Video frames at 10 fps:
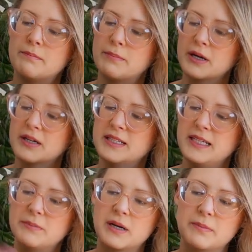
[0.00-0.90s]

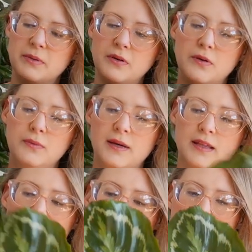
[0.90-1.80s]
burgundy purple
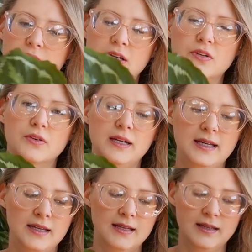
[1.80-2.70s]
with the
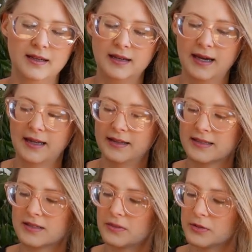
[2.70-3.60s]
green and
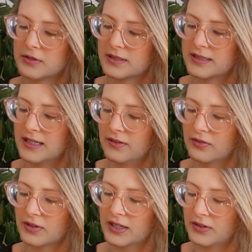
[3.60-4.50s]
this almost
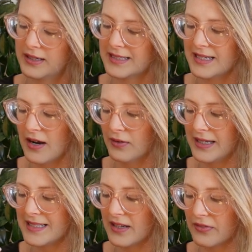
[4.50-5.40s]
silvery green. It's not
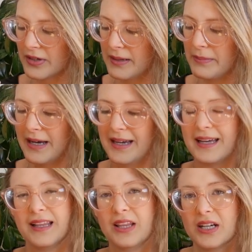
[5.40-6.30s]
really silvery, but
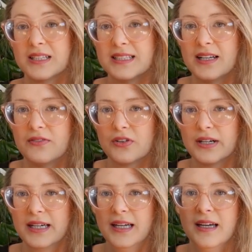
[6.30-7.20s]
it looks
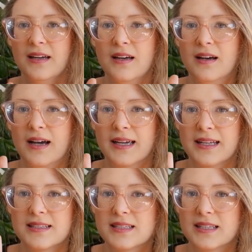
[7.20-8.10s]
silvery
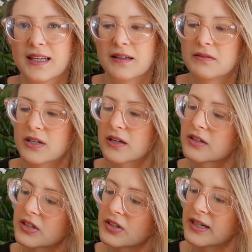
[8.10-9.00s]
against the
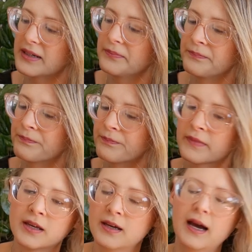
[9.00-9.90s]
darker green.
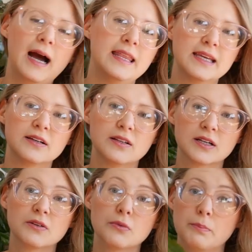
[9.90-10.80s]
I think it'll look